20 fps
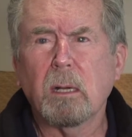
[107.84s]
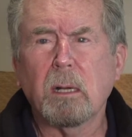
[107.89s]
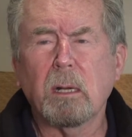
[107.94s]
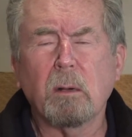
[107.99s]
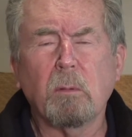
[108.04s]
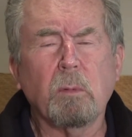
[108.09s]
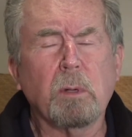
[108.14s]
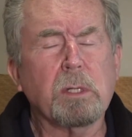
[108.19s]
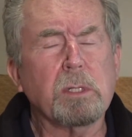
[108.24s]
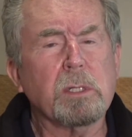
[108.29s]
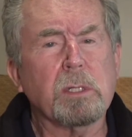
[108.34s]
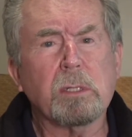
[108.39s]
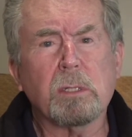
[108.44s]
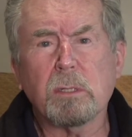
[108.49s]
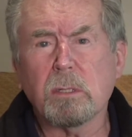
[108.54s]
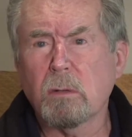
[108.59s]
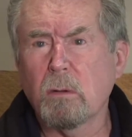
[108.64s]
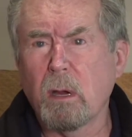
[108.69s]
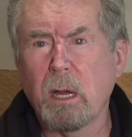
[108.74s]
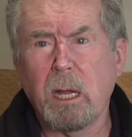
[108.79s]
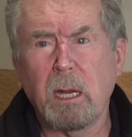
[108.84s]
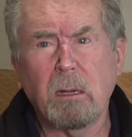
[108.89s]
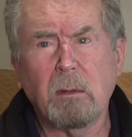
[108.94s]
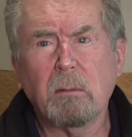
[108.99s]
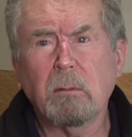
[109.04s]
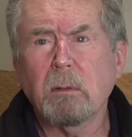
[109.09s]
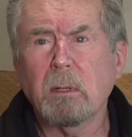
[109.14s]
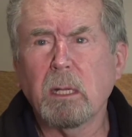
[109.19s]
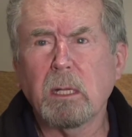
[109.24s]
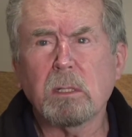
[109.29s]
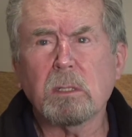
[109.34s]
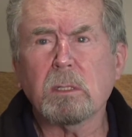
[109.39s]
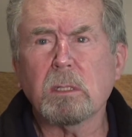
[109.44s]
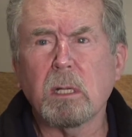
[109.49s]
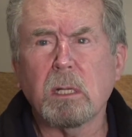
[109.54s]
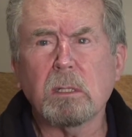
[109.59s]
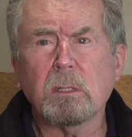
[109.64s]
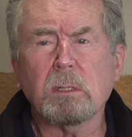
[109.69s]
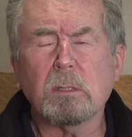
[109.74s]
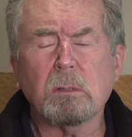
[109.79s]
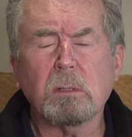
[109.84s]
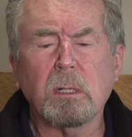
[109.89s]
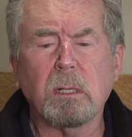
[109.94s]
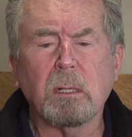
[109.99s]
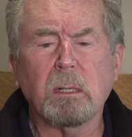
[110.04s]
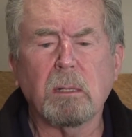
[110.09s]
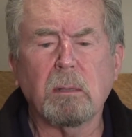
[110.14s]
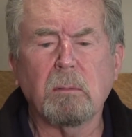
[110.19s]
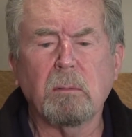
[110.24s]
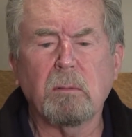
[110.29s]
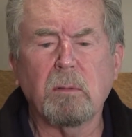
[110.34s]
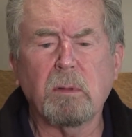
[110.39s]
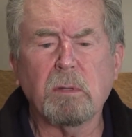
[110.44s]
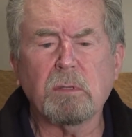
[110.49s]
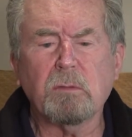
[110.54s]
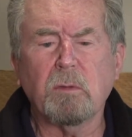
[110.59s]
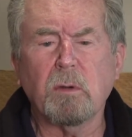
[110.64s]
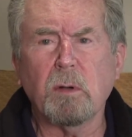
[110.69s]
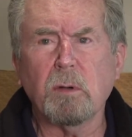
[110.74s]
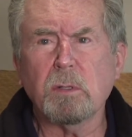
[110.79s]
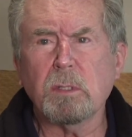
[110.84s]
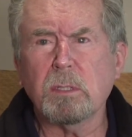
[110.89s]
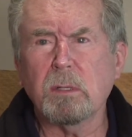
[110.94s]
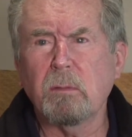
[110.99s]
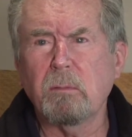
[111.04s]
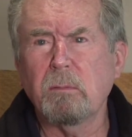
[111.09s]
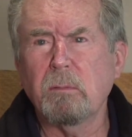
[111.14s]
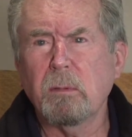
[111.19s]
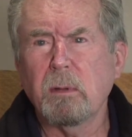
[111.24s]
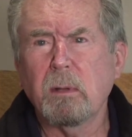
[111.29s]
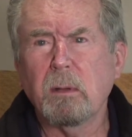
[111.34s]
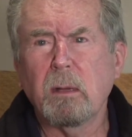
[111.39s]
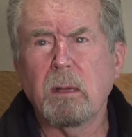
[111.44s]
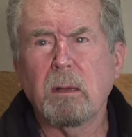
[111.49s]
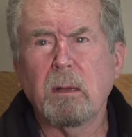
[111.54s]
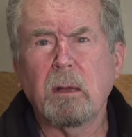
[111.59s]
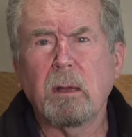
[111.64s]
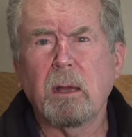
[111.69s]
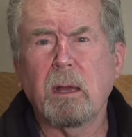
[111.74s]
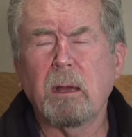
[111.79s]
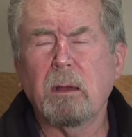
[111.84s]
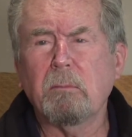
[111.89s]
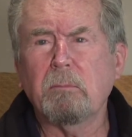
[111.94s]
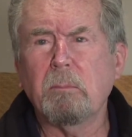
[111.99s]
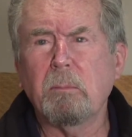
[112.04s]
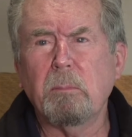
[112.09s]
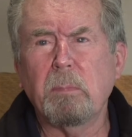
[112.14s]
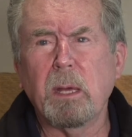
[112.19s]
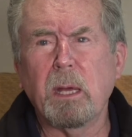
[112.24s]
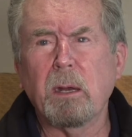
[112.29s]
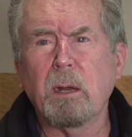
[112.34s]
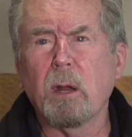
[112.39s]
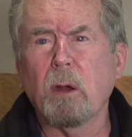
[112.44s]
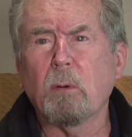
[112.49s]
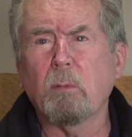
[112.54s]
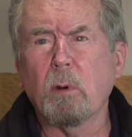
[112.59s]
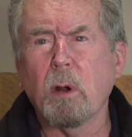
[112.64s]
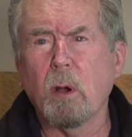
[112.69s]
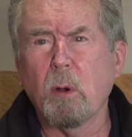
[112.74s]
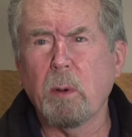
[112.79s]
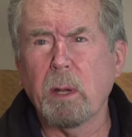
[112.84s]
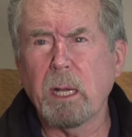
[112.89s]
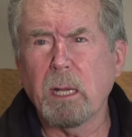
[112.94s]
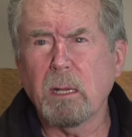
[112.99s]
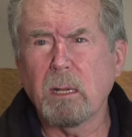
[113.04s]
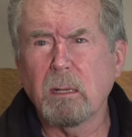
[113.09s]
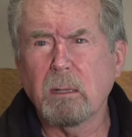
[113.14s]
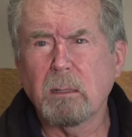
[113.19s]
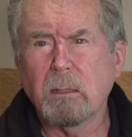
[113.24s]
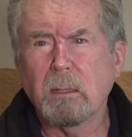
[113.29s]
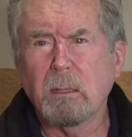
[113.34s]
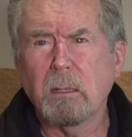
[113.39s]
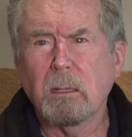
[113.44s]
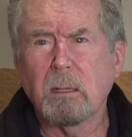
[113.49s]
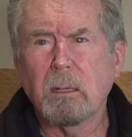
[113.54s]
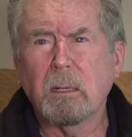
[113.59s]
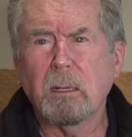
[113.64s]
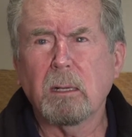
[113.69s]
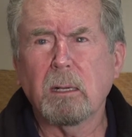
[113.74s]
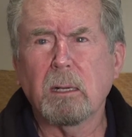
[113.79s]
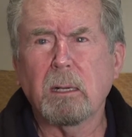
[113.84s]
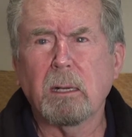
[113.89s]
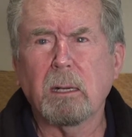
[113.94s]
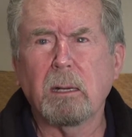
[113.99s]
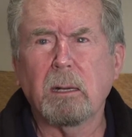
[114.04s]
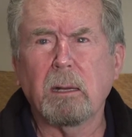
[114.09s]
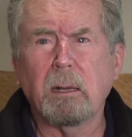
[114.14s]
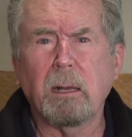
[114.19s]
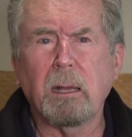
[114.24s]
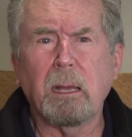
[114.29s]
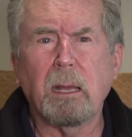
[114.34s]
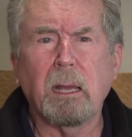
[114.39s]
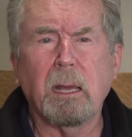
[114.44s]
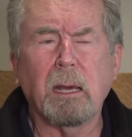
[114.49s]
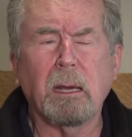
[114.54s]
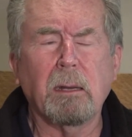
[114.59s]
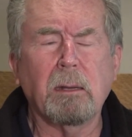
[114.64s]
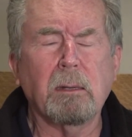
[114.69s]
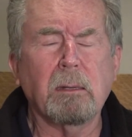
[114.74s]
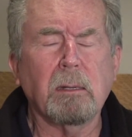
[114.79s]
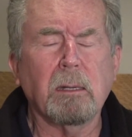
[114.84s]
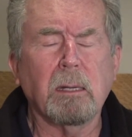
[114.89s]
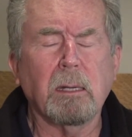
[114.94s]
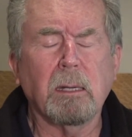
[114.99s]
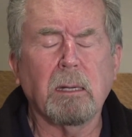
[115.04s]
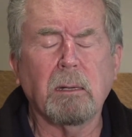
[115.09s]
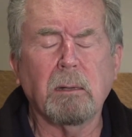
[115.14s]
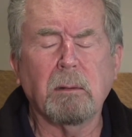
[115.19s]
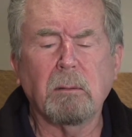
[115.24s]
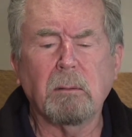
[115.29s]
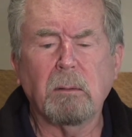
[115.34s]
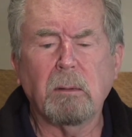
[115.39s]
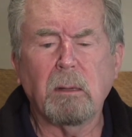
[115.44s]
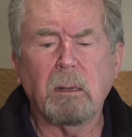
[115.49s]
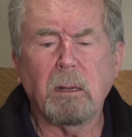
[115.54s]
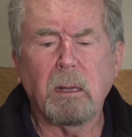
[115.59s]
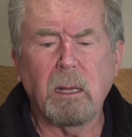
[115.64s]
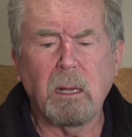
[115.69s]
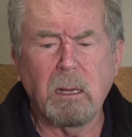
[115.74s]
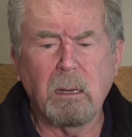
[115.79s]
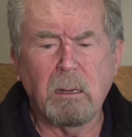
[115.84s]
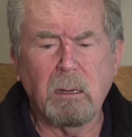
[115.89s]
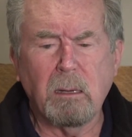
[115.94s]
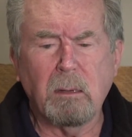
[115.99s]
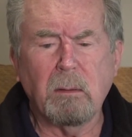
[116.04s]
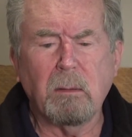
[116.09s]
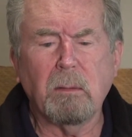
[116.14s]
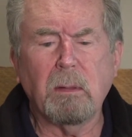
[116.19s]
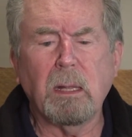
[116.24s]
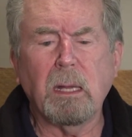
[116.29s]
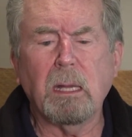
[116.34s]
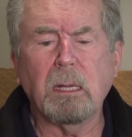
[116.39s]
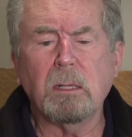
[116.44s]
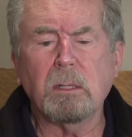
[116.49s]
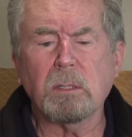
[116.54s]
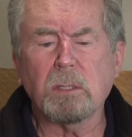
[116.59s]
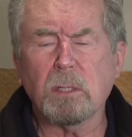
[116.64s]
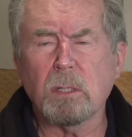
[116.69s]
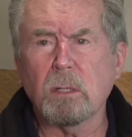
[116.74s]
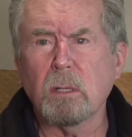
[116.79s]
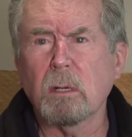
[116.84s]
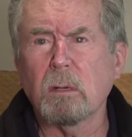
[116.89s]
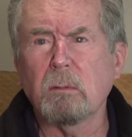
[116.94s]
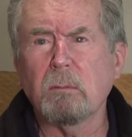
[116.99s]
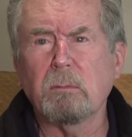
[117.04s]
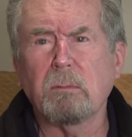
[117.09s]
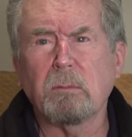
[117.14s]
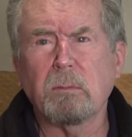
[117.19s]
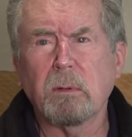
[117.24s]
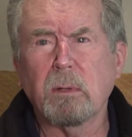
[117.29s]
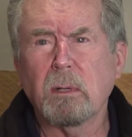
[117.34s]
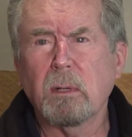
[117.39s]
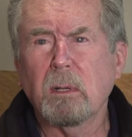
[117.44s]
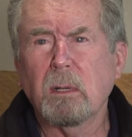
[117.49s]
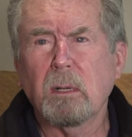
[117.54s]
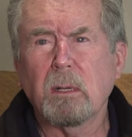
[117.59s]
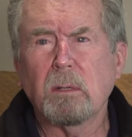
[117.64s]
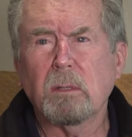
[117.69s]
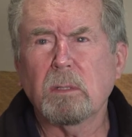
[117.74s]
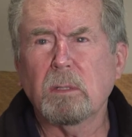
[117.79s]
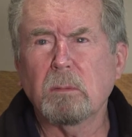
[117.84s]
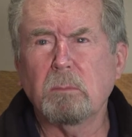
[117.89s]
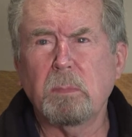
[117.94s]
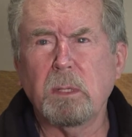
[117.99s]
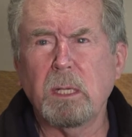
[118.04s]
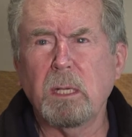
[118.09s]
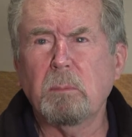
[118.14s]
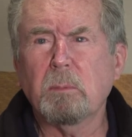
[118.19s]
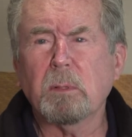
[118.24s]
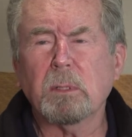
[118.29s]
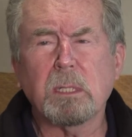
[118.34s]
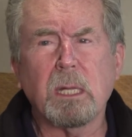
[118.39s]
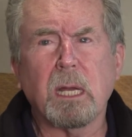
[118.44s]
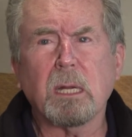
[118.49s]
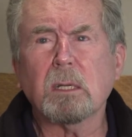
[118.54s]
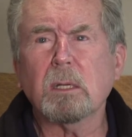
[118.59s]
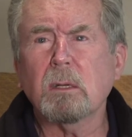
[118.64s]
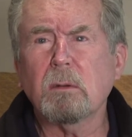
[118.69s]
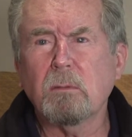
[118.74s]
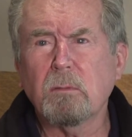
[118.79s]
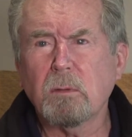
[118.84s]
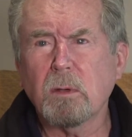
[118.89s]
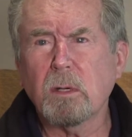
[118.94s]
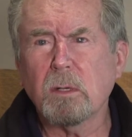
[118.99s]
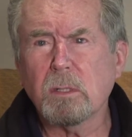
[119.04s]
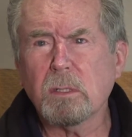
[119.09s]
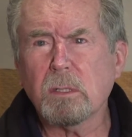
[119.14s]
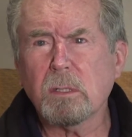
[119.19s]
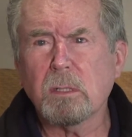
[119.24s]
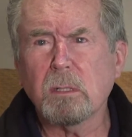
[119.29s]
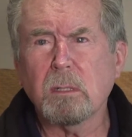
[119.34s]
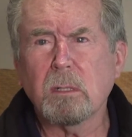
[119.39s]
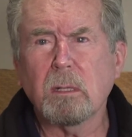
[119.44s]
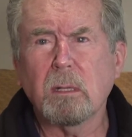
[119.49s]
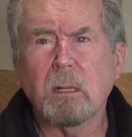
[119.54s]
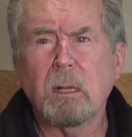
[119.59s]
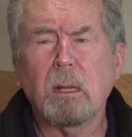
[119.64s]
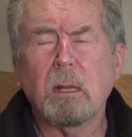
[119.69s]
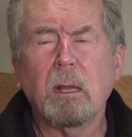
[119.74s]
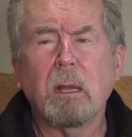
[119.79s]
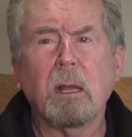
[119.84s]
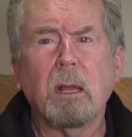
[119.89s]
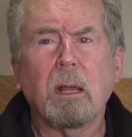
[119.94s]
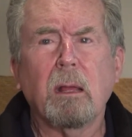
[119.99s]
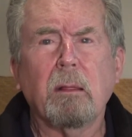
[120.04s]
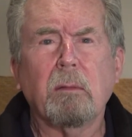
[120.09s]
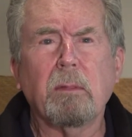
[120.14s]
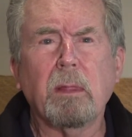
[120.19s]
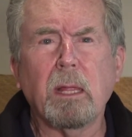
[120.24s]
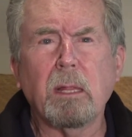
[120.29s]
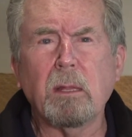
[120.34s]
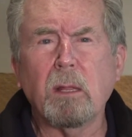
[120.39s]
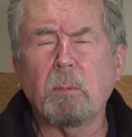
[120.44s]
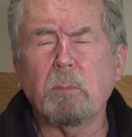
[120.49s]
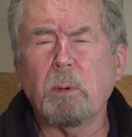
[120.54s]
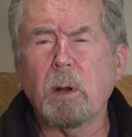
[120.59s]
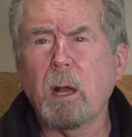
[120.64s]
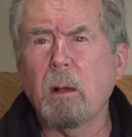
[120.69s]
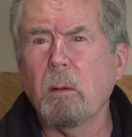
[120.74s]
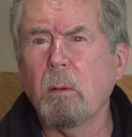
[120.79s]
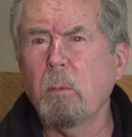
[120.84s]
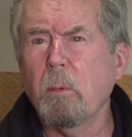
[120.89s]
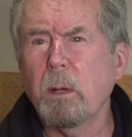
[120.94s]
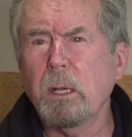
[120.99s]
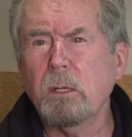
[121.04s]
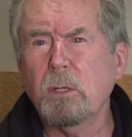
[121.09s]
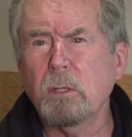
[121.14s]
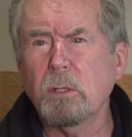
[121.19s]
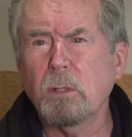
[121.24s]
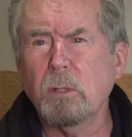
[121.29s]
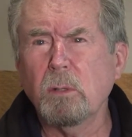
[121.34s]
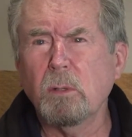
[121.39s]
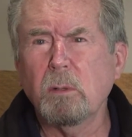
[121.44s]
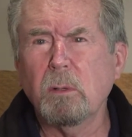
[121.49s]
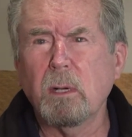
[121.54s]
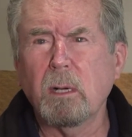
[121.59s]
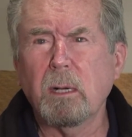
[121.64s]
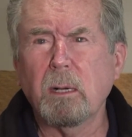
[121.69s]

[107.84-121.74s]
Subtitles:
which is great. Those folks have been heroic, and they deserve to be protected first. Then they'll probably do